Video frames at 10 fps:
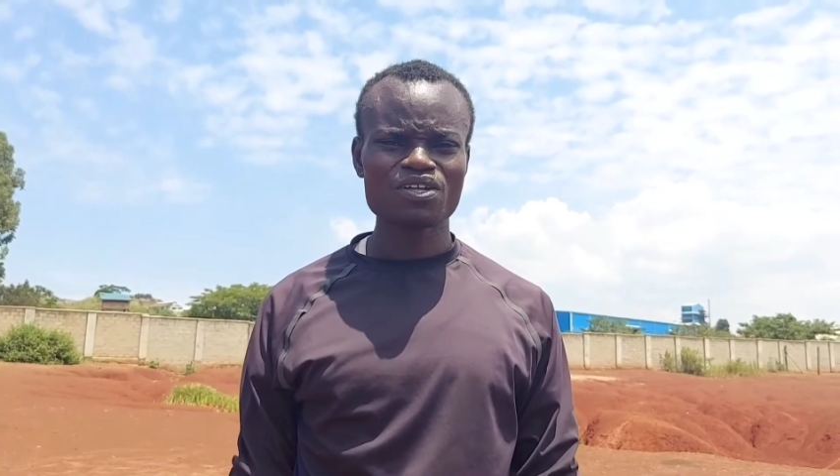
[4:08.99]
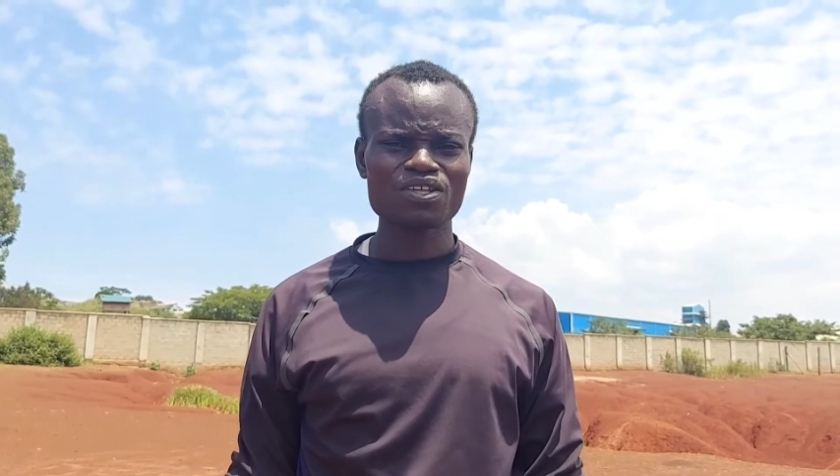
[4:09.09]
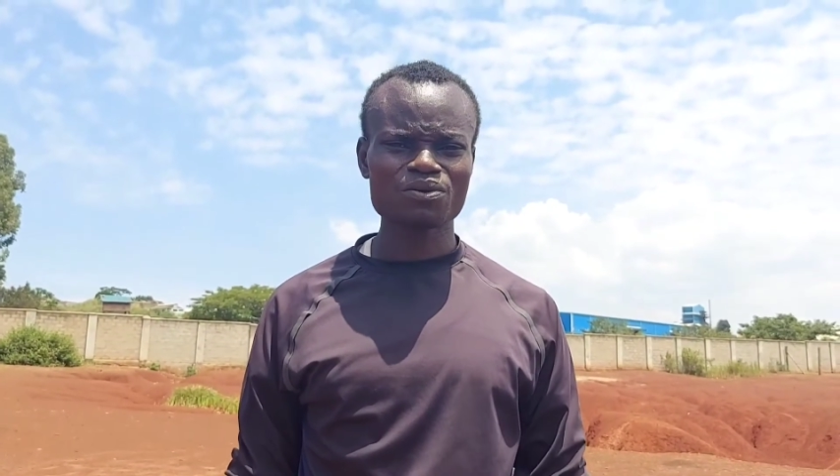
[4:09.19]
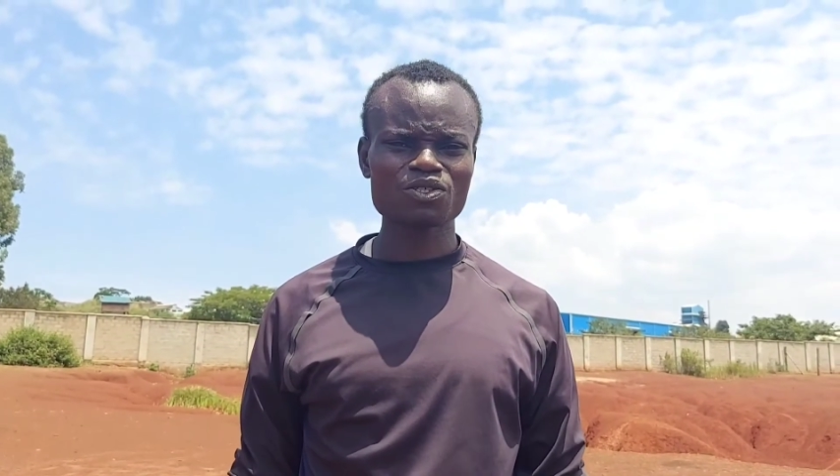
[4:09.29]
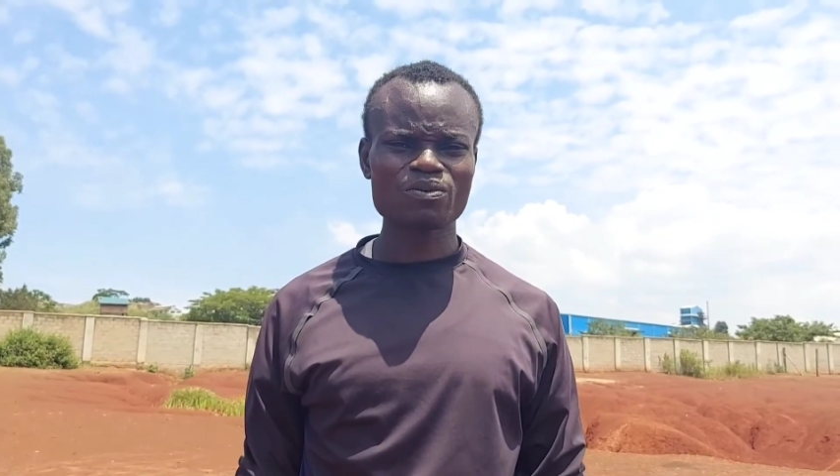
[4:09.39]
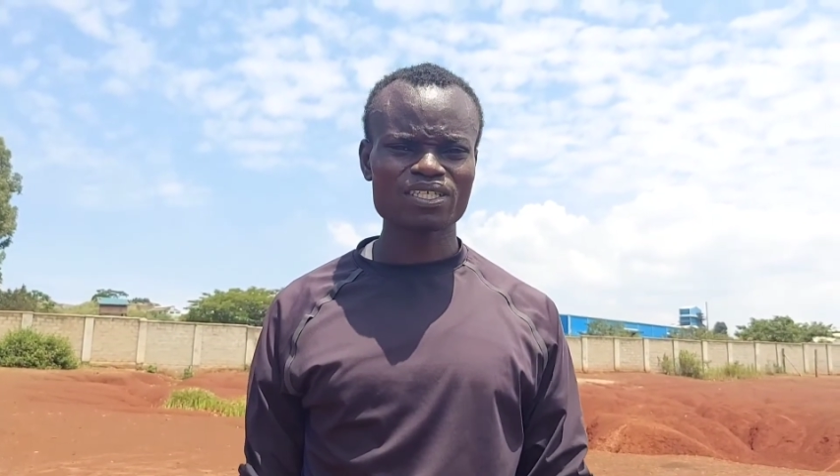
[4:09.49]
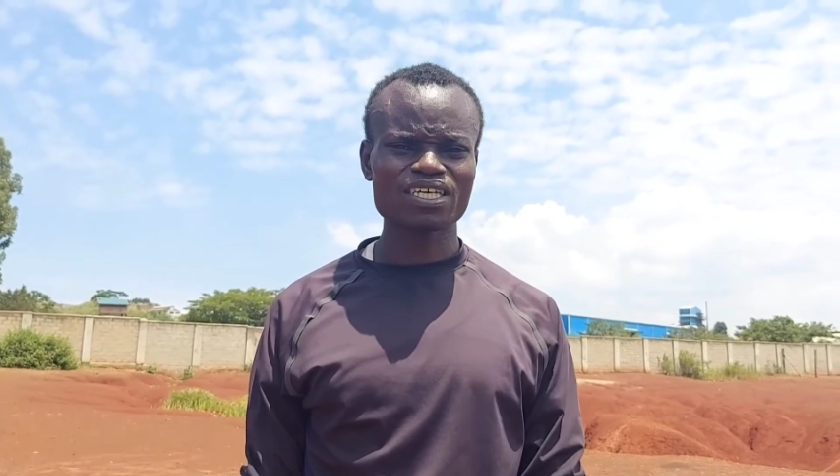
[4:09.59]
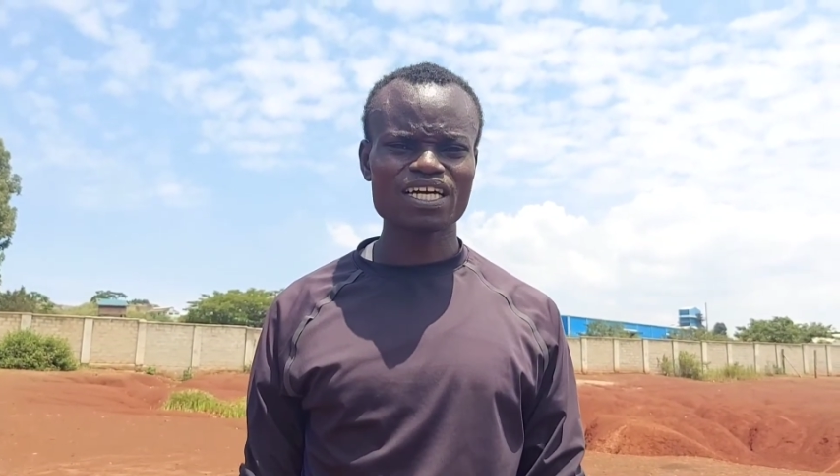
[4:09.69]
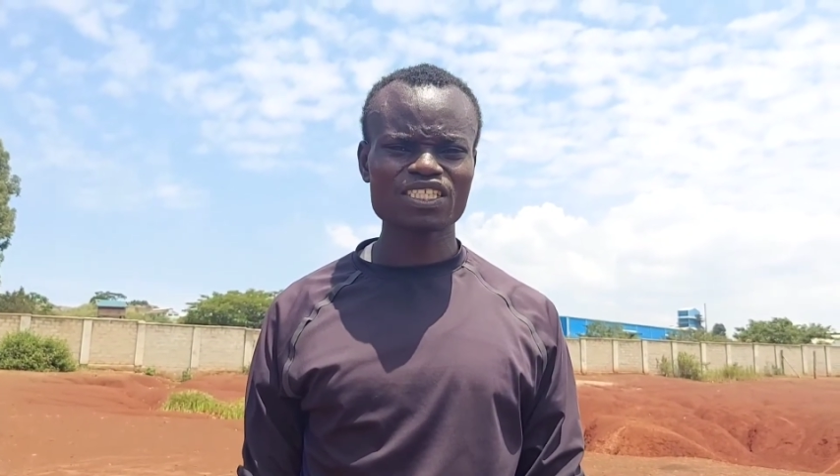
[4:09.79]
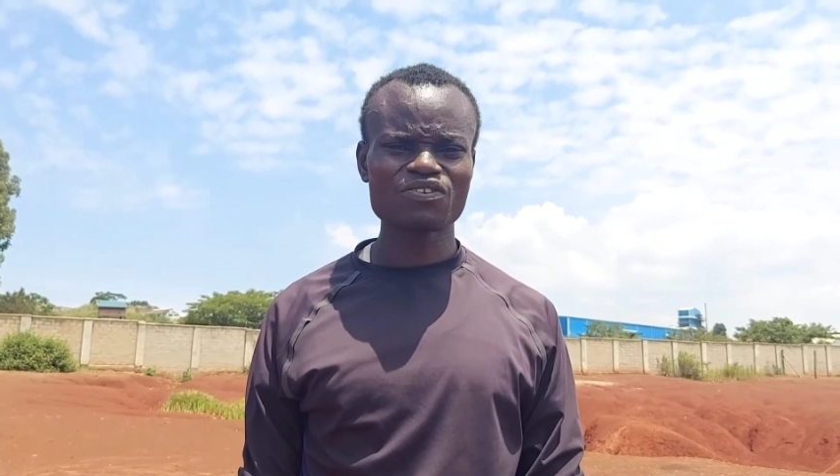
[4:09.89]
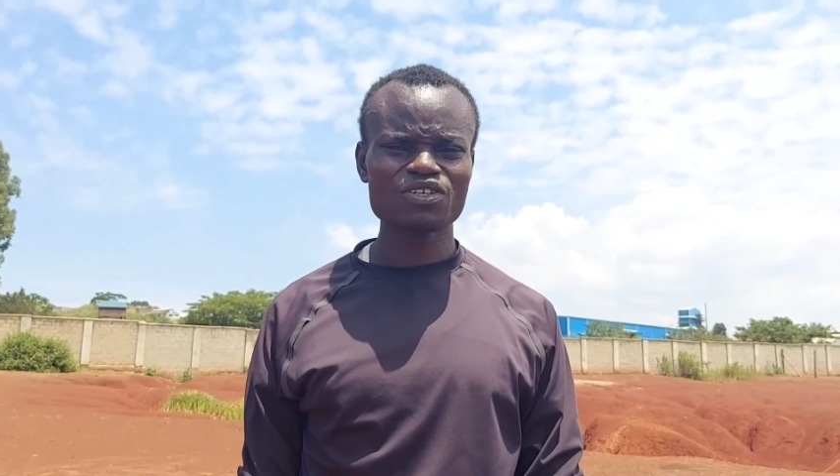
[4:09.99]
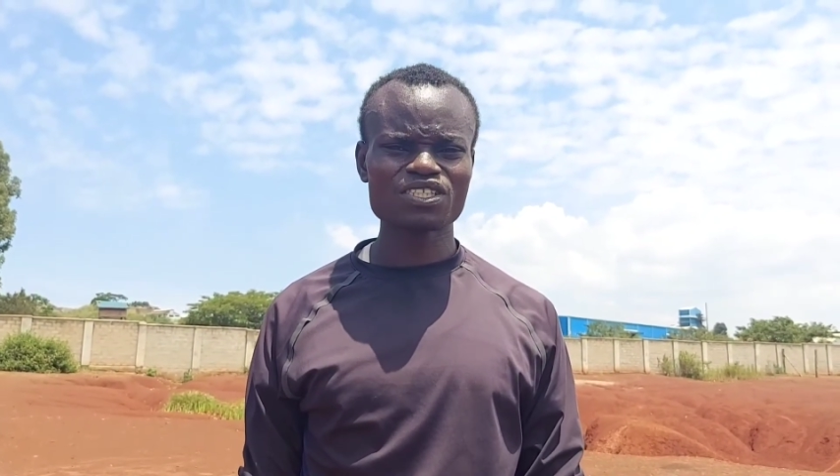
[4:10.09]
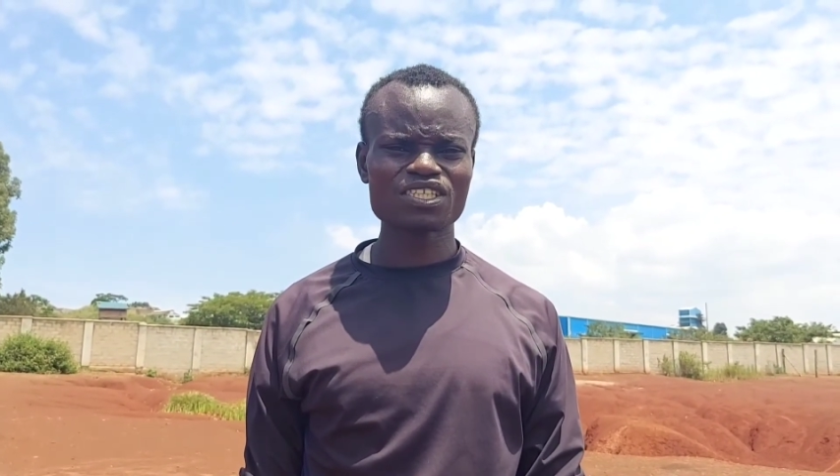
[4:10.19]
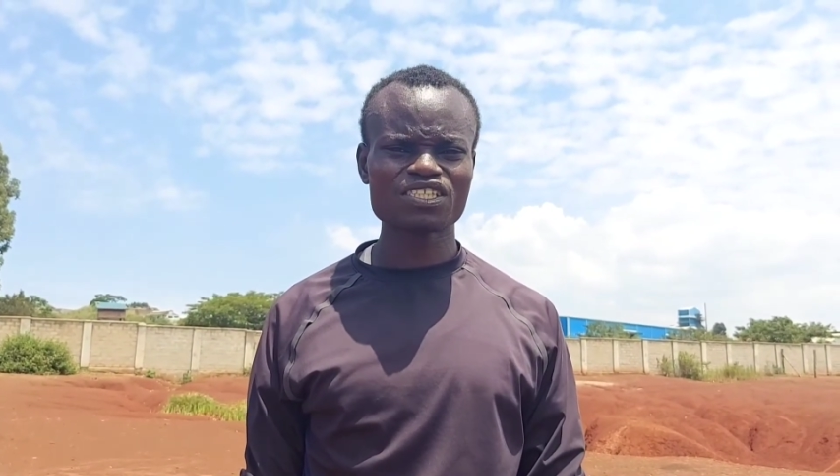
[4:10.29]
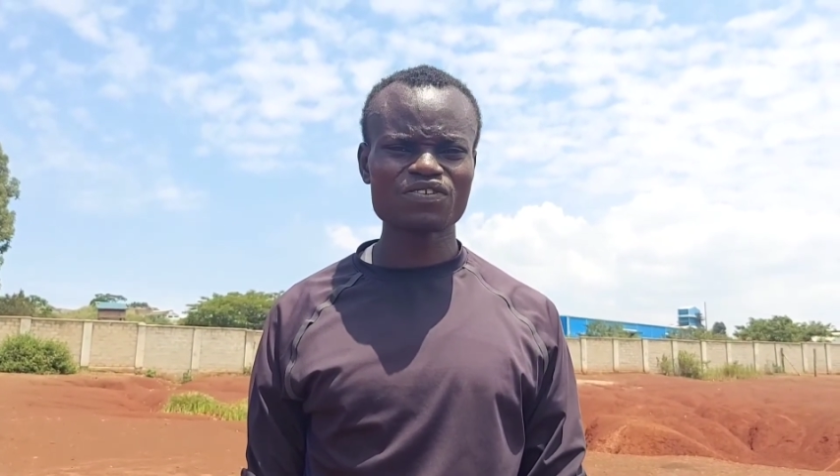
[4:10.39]
Thank you so much guys for
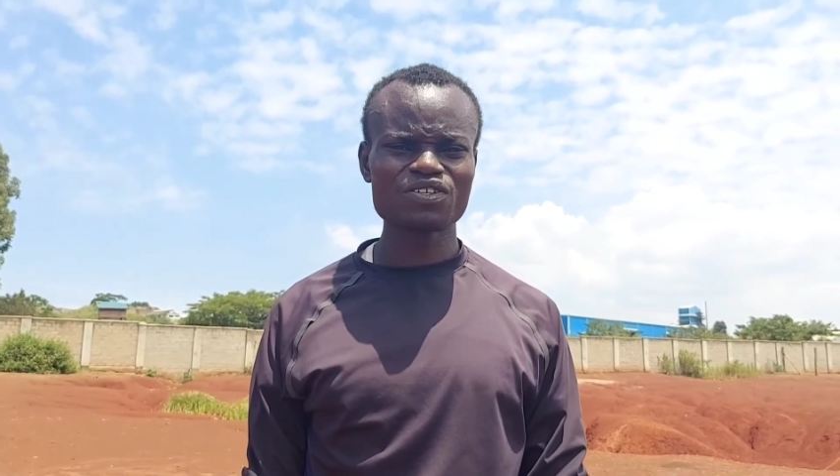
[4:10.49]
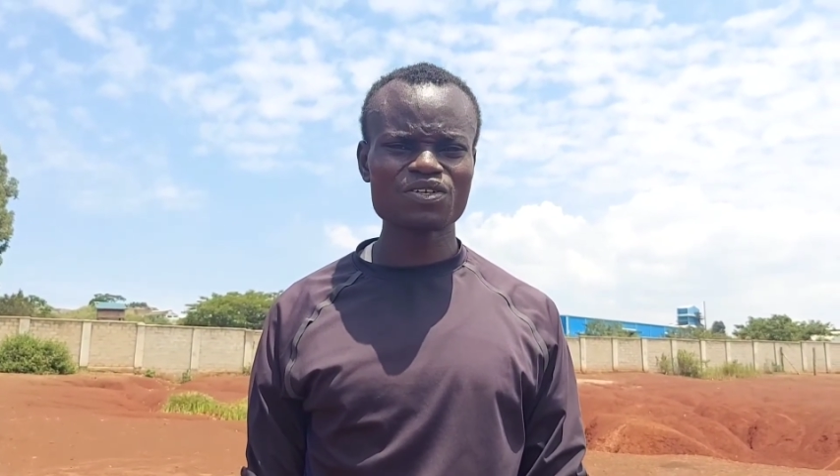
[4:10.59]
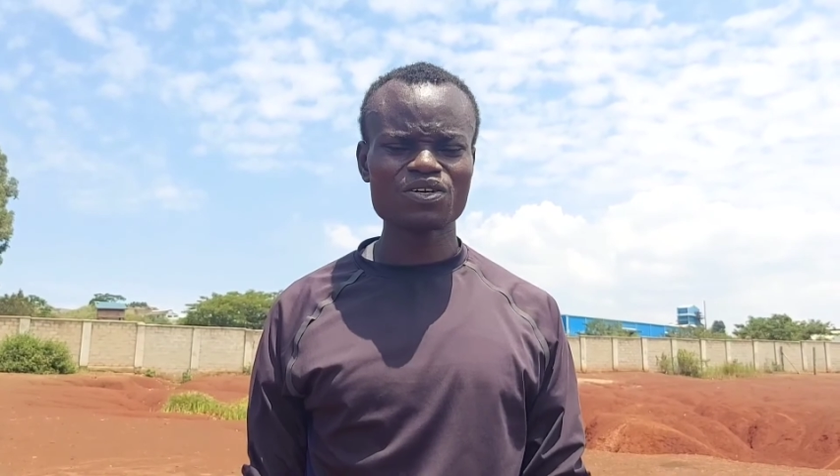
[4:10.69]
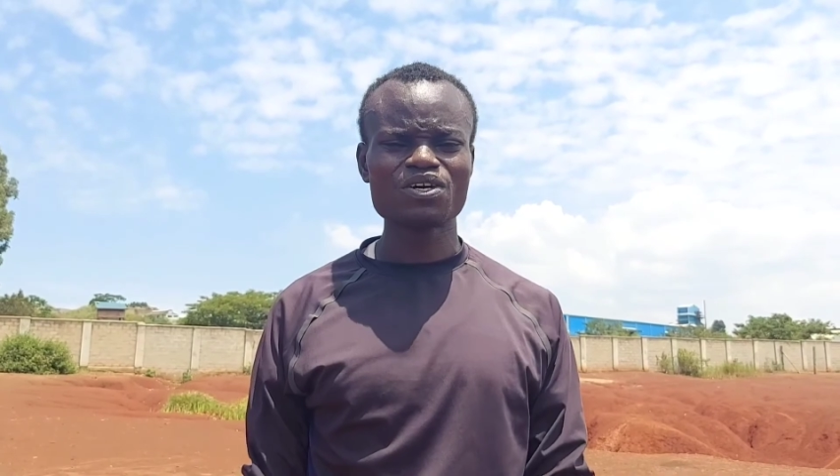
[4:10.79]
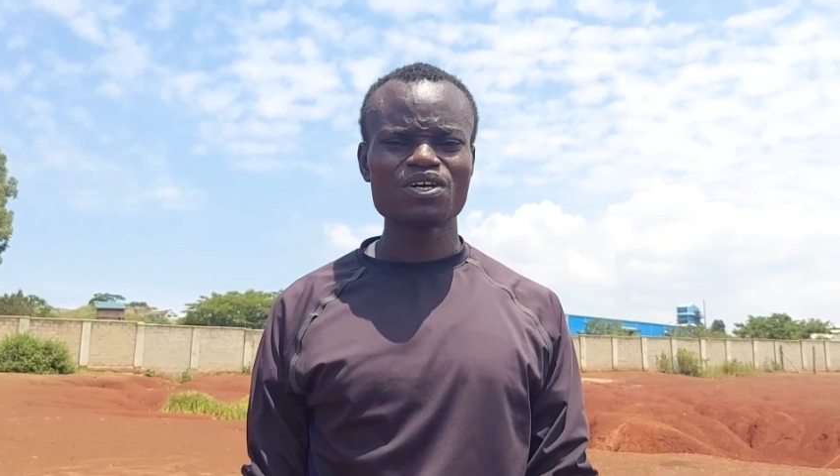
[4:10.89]
watching this video.